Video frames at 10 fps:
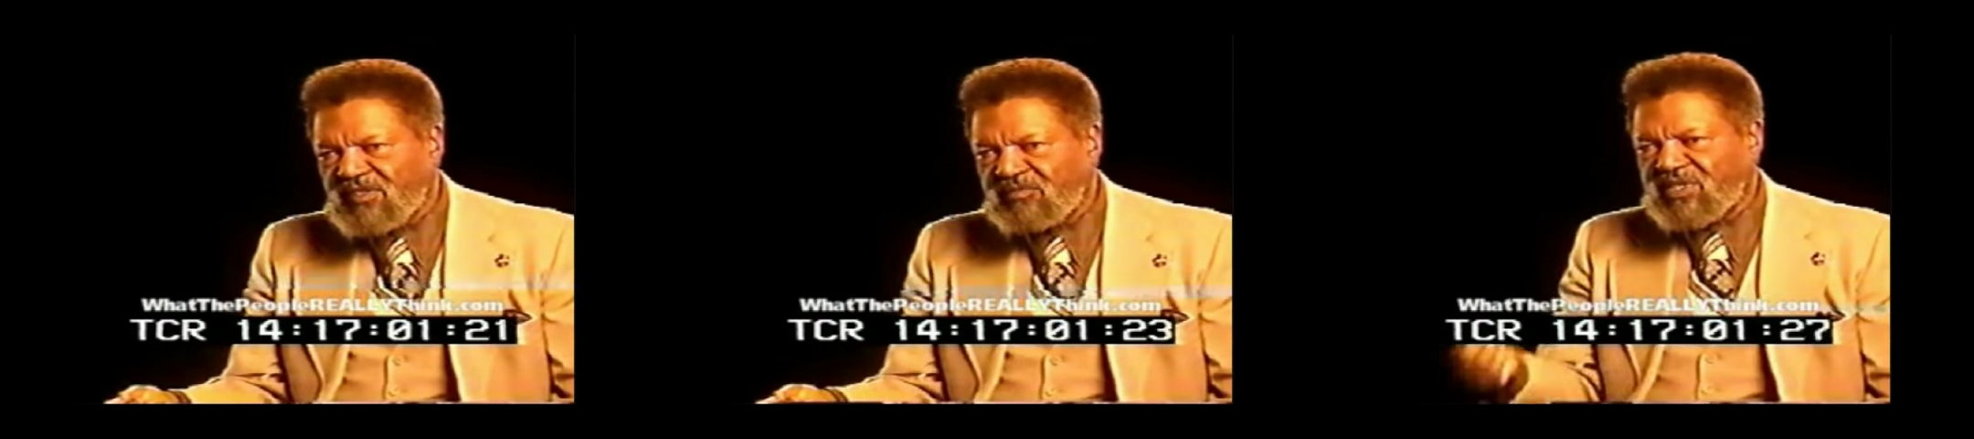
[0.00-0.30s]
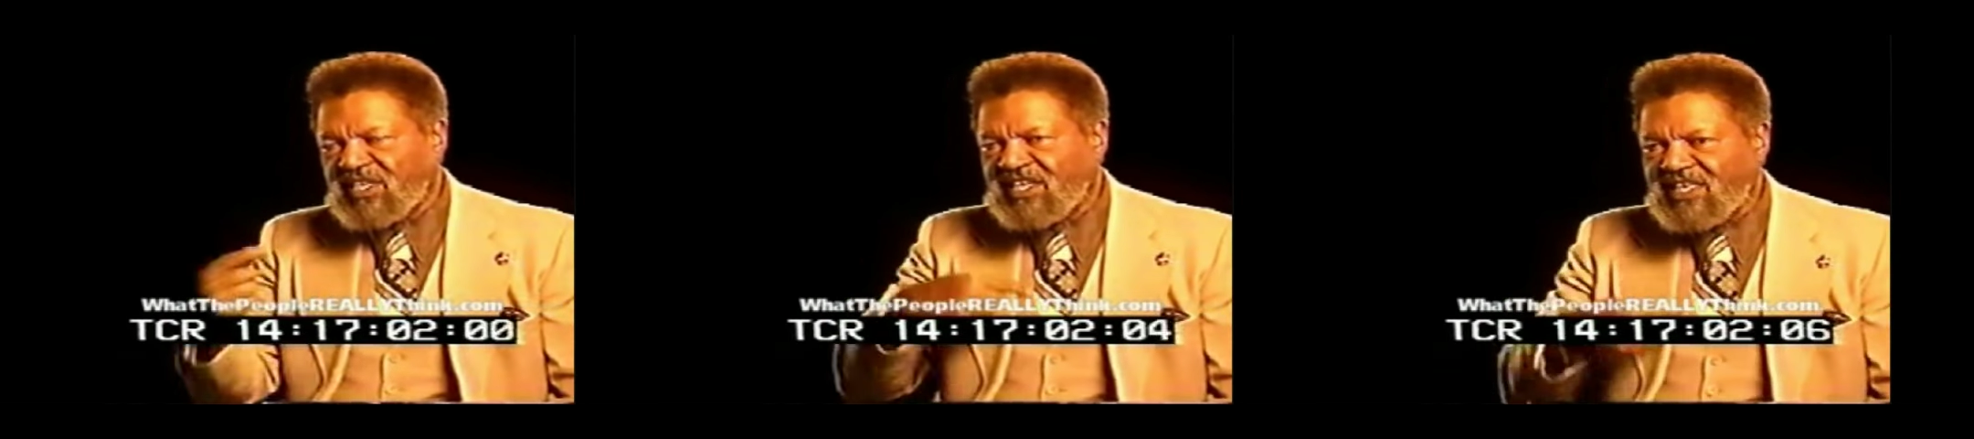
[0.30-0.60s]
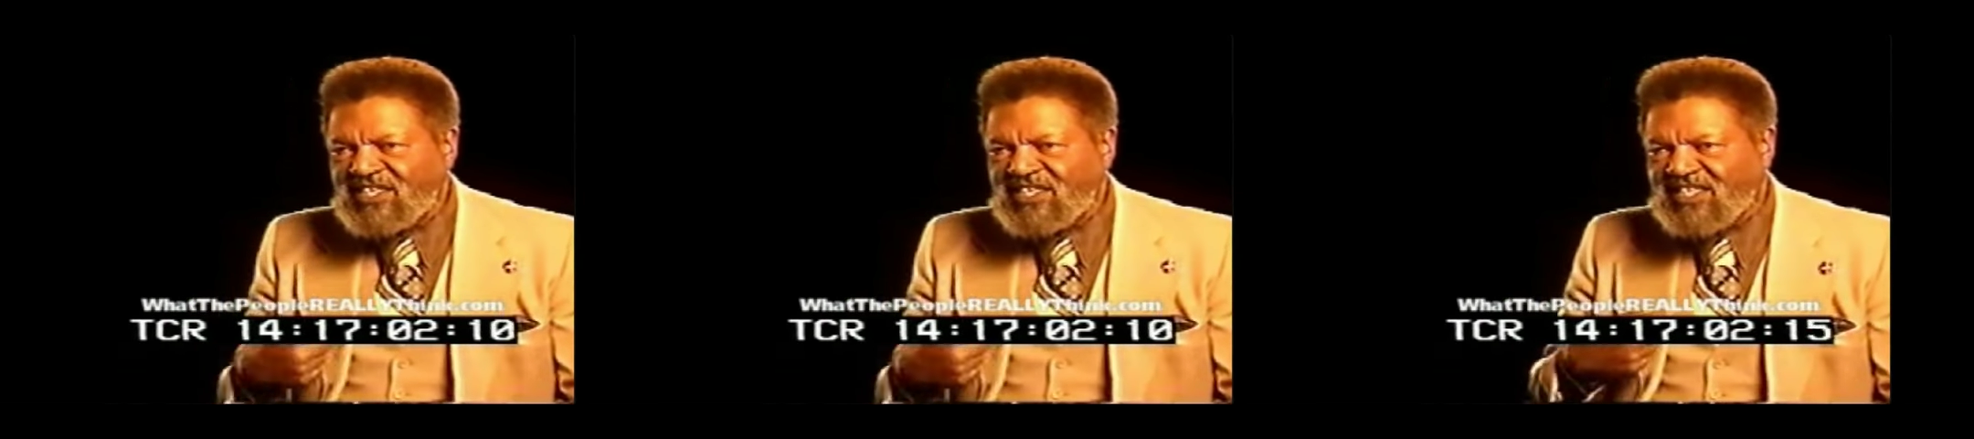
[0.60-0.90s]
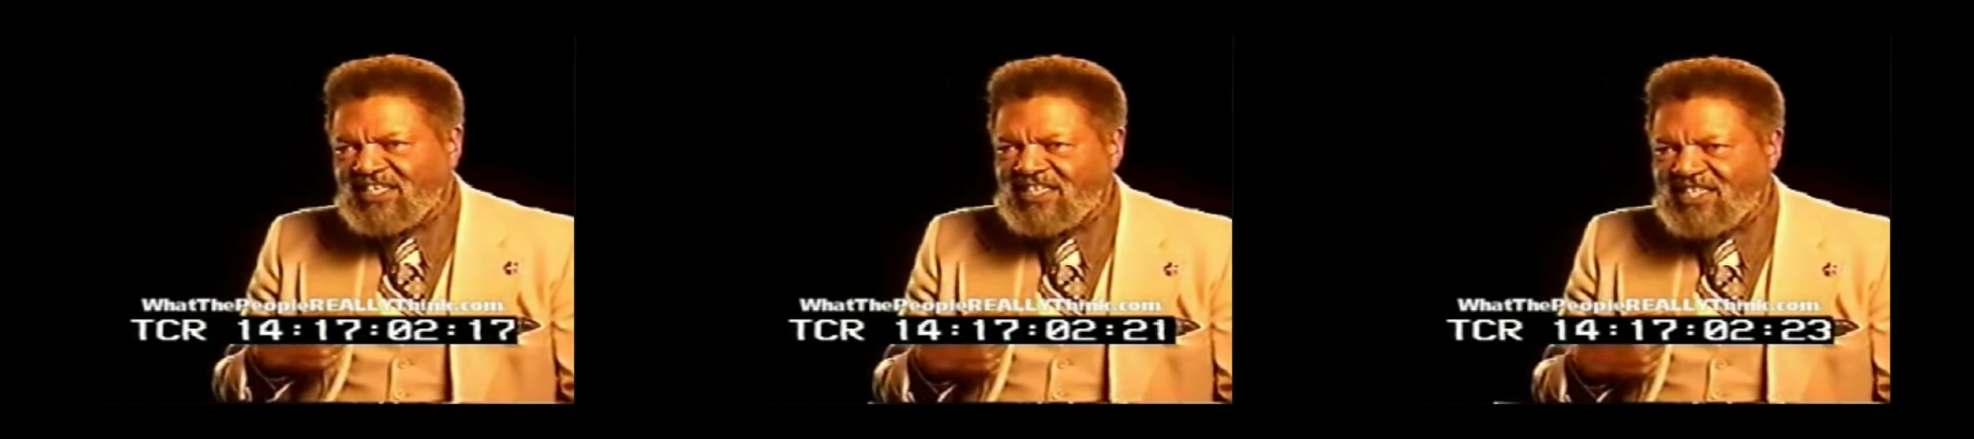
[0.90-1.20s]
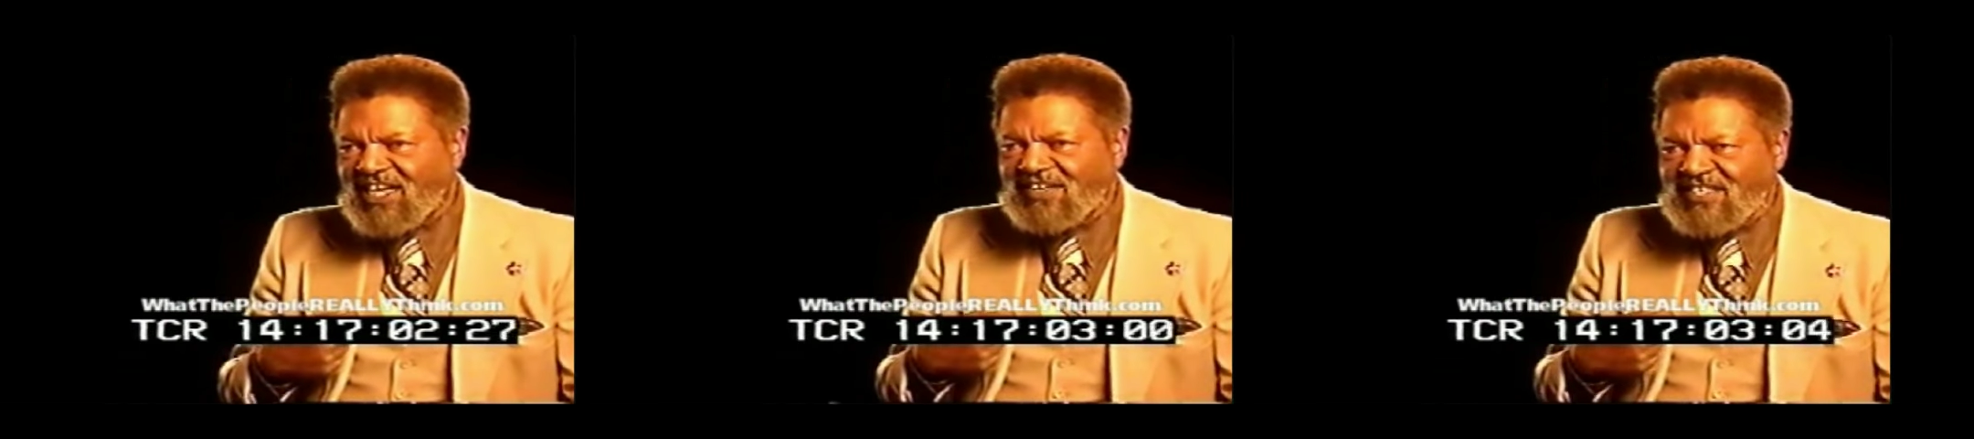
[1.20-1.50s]
It's being unleashed
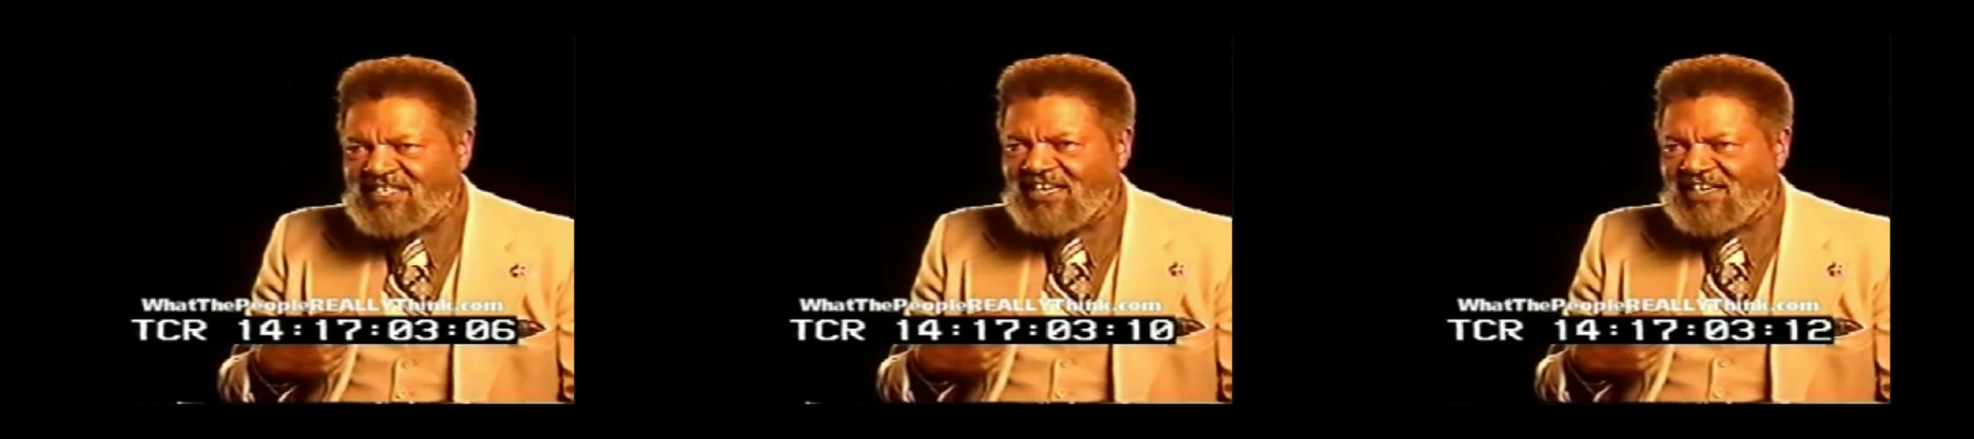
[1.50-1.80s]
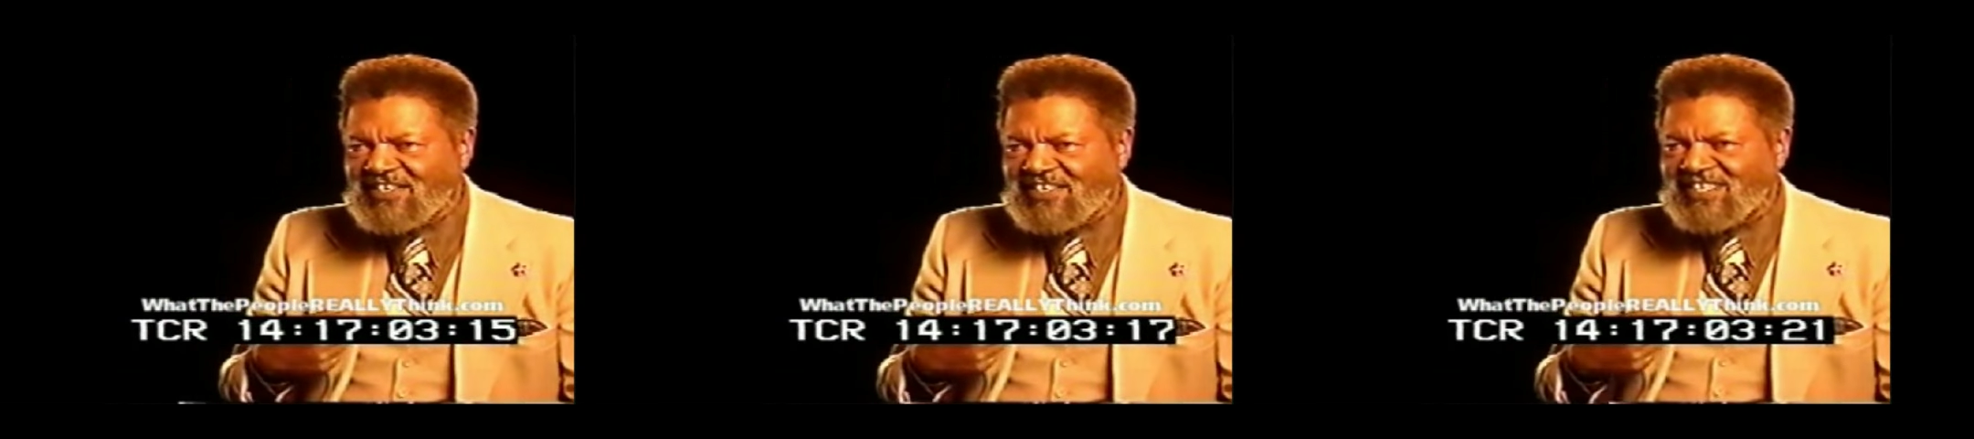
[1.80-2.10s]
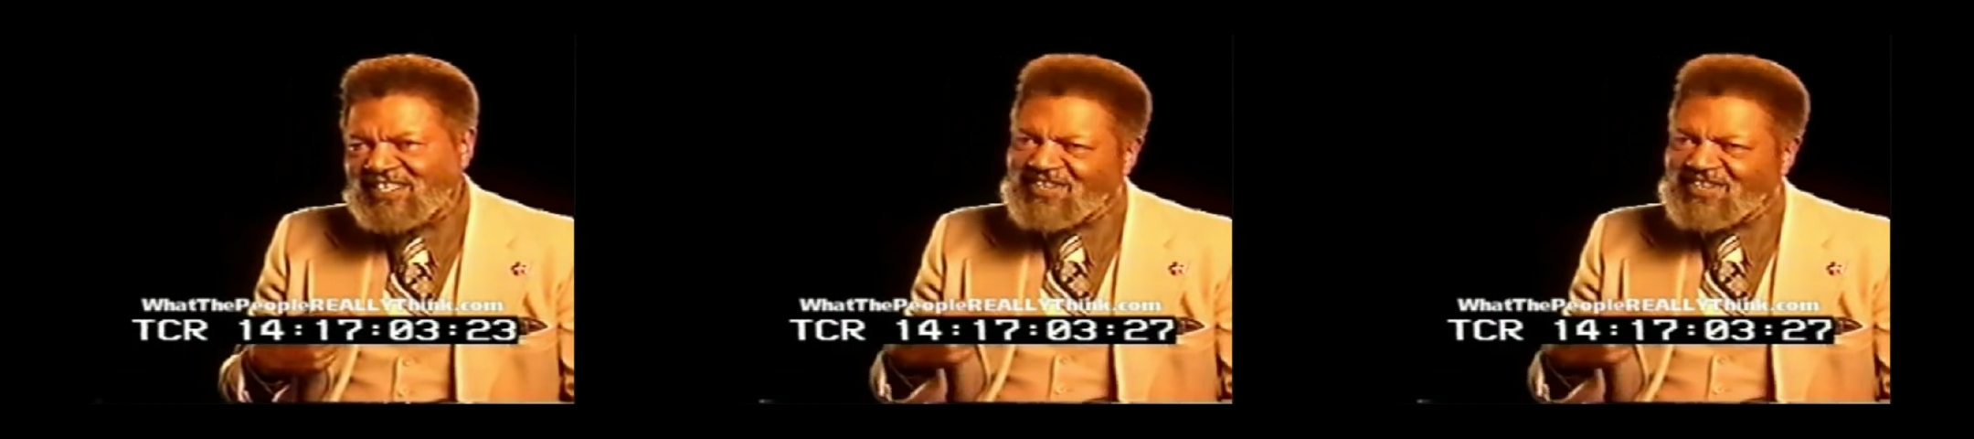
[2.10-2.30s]
against ourselves,